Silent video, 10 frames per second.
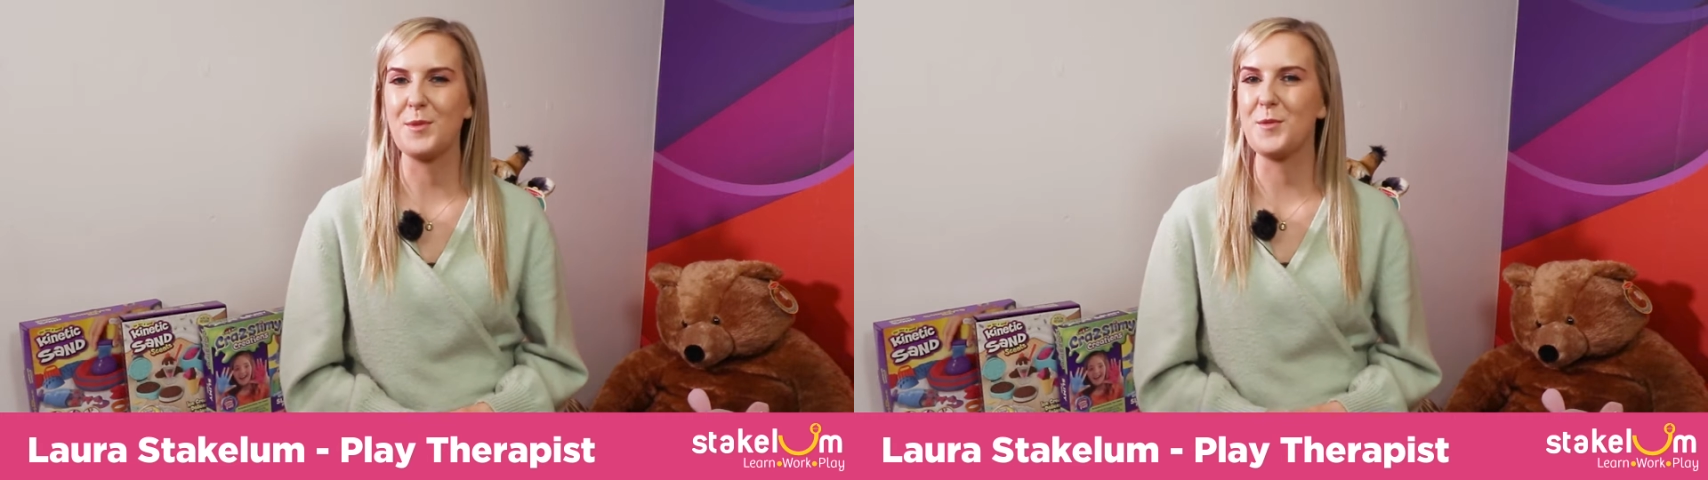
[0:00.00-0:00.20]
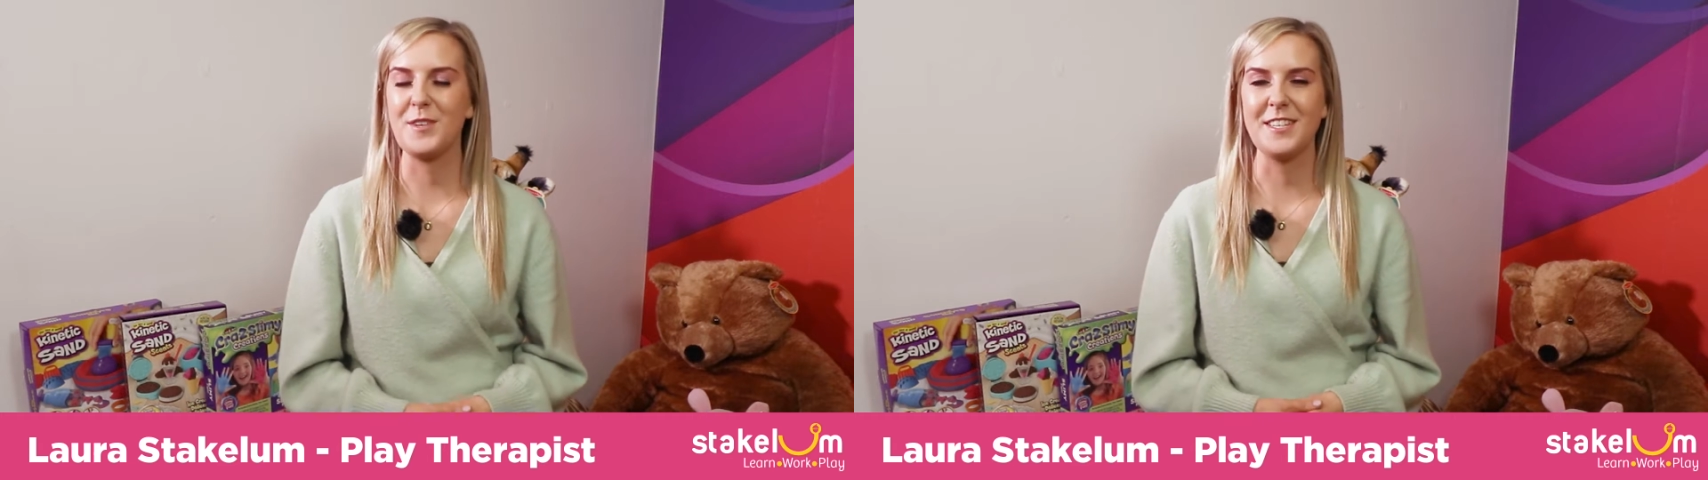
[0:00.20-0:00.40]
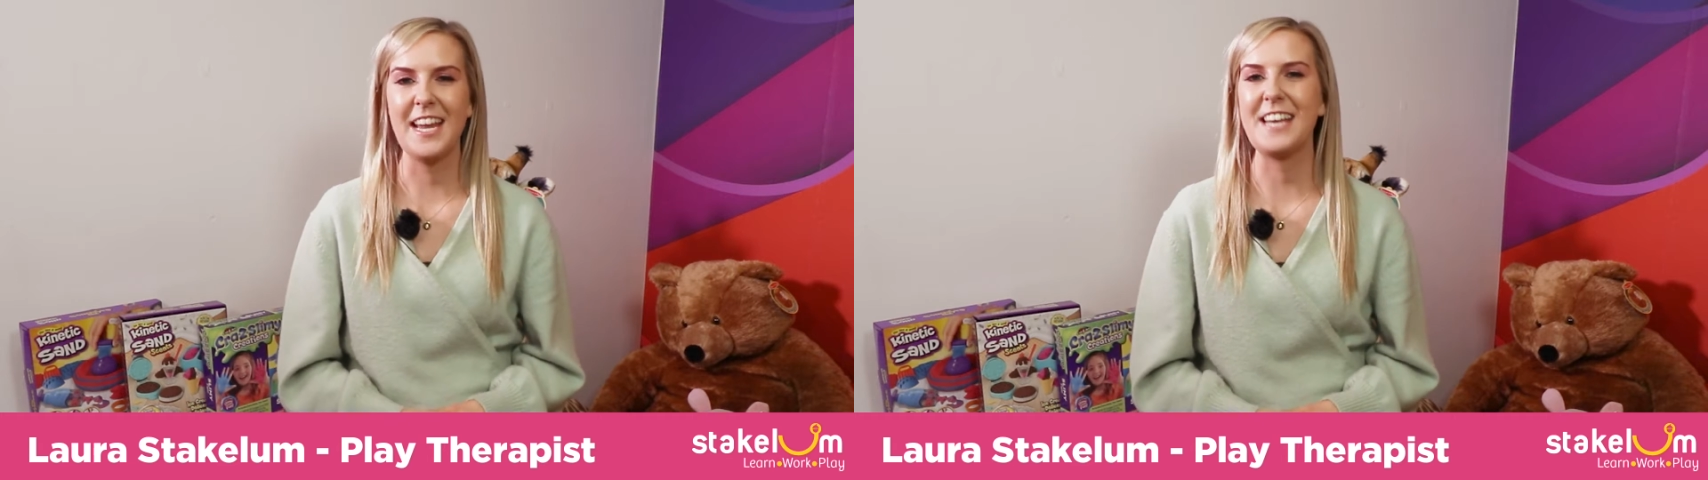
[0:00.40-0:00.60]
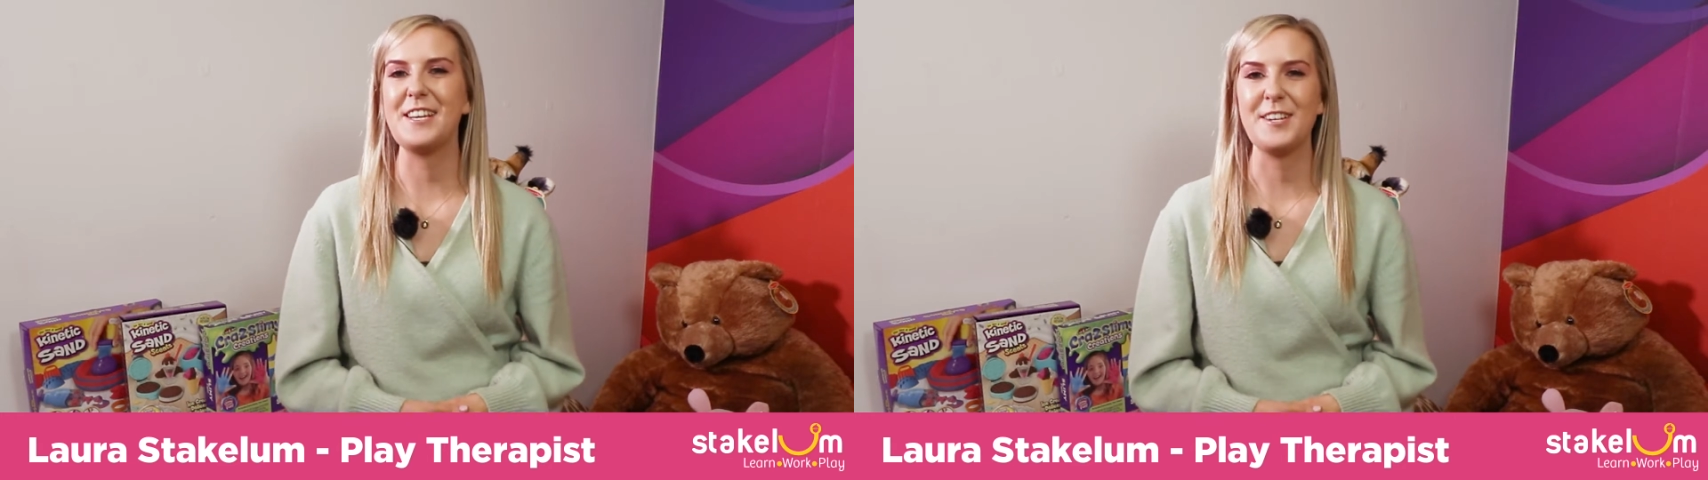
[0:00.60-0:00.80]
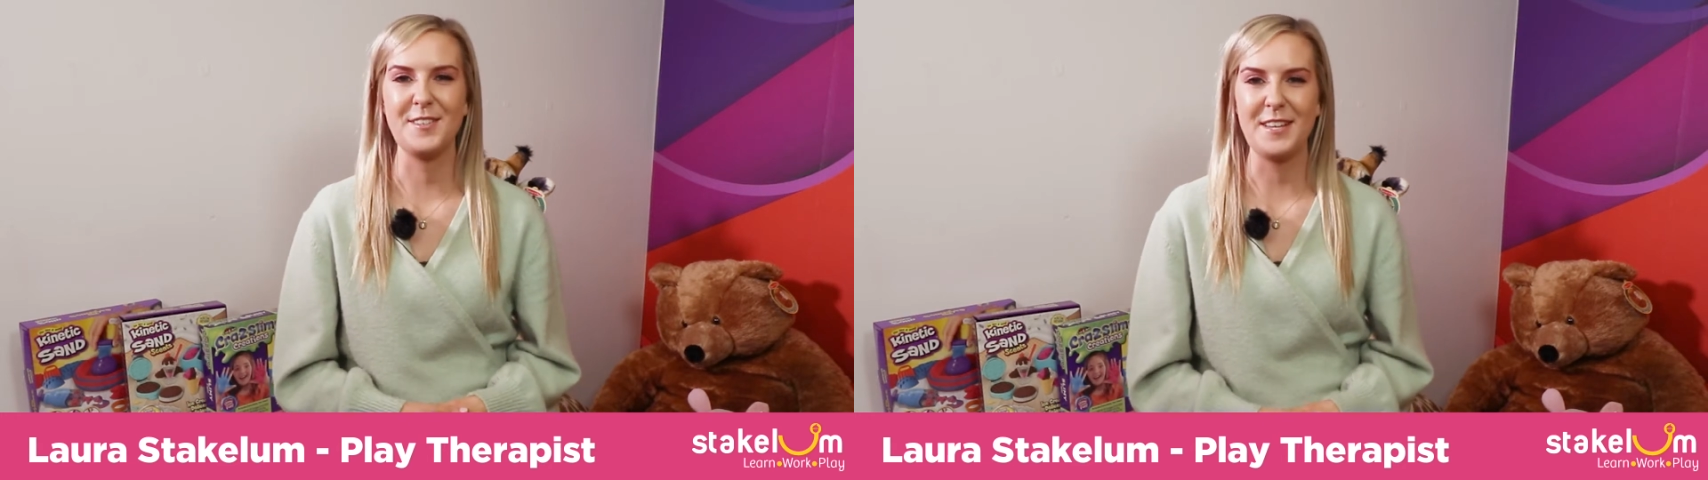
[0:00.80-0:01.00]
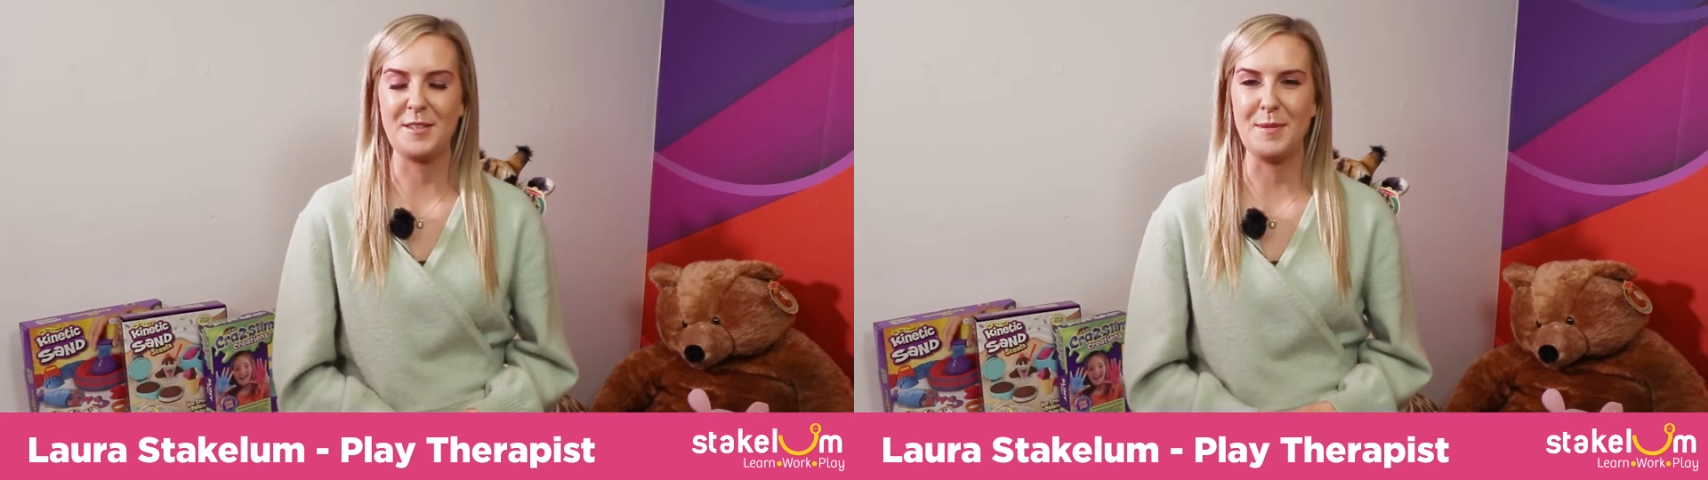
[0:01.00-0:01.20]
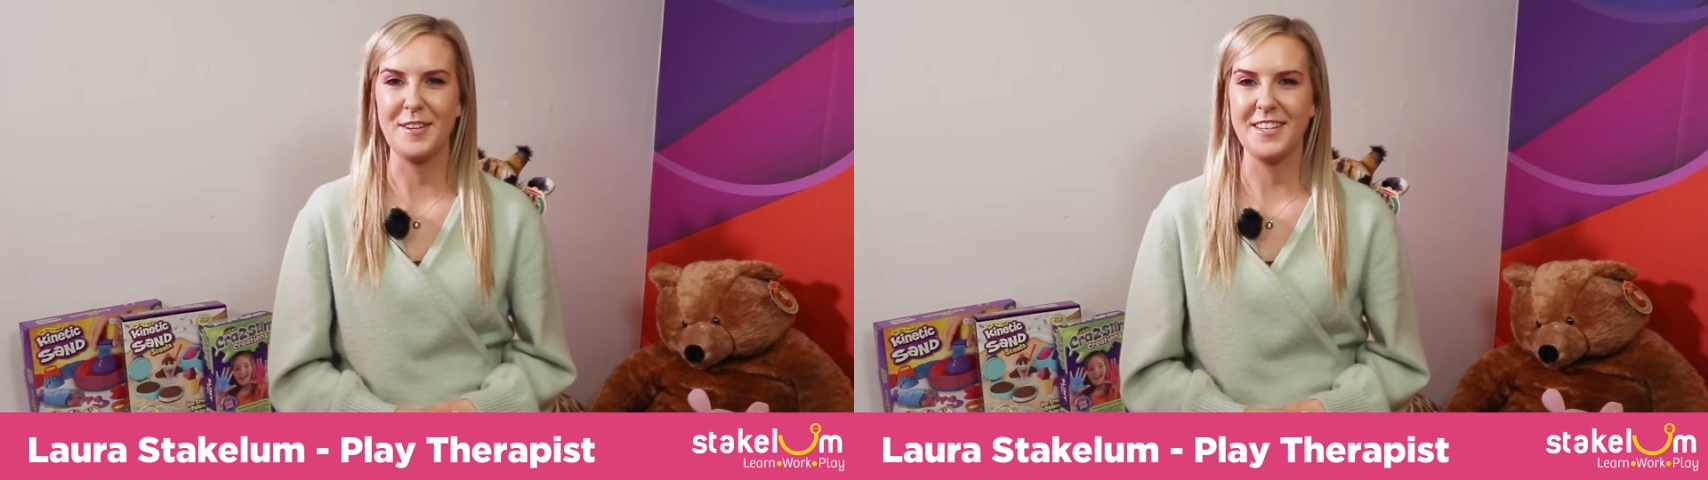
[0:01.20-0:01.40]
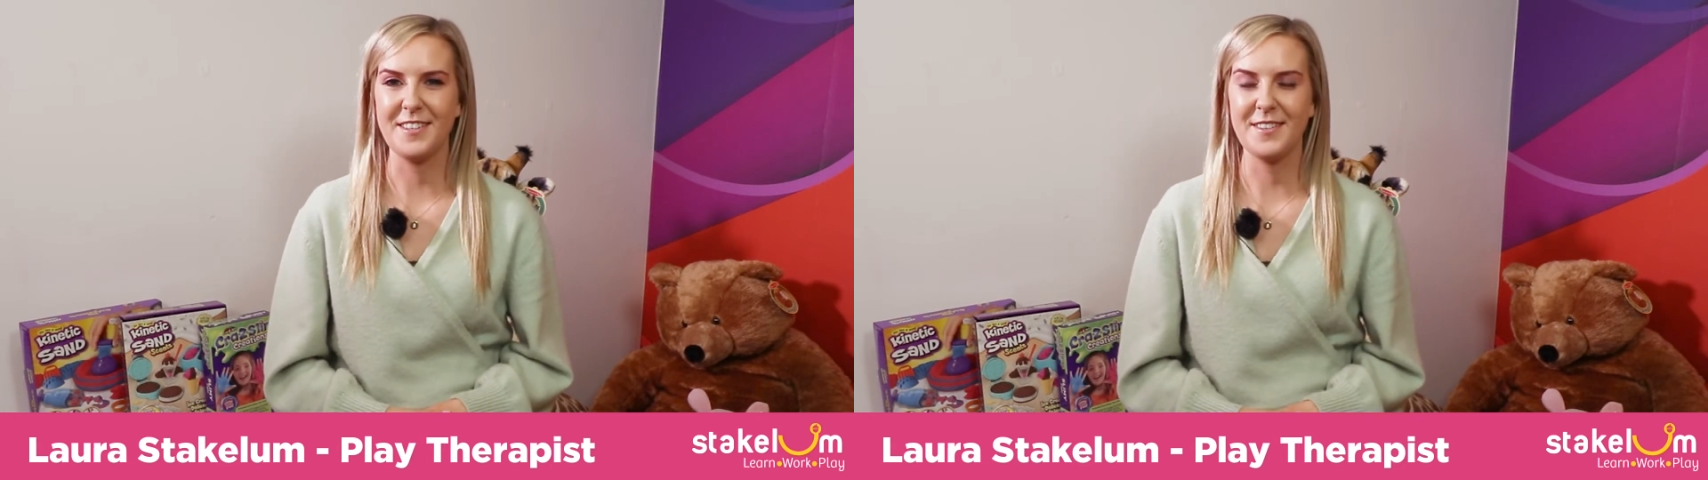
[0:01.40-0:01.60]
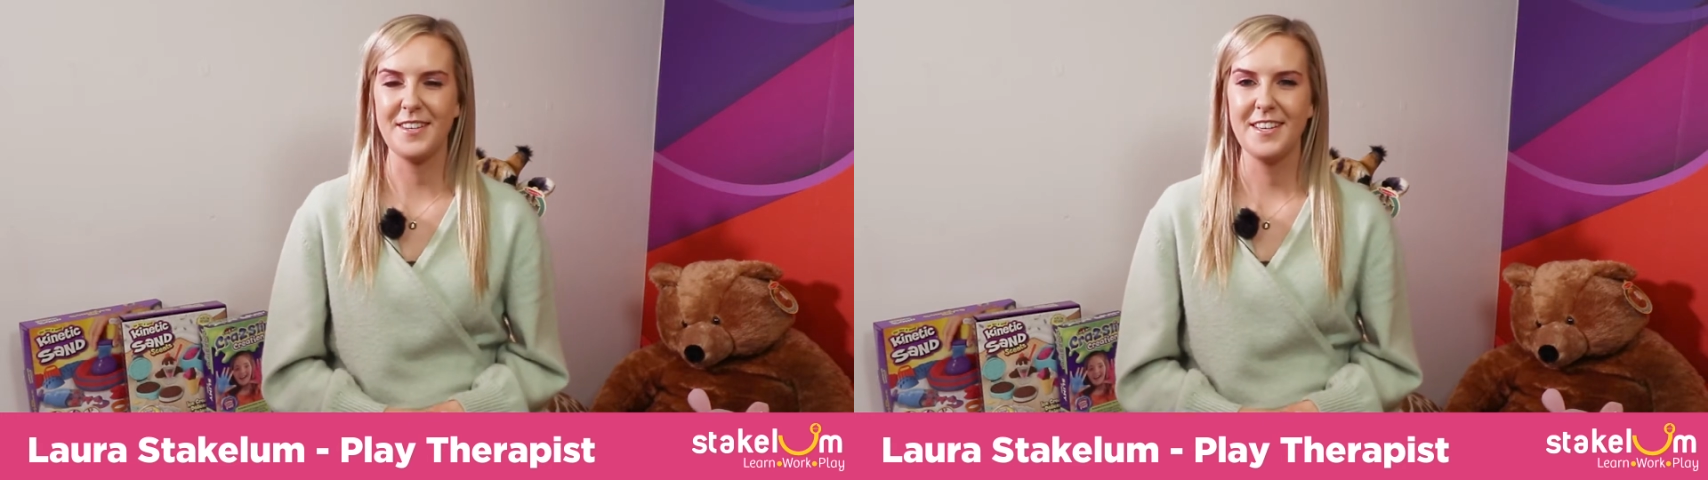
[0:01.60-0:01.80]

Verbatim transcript: with over 10 years' experience.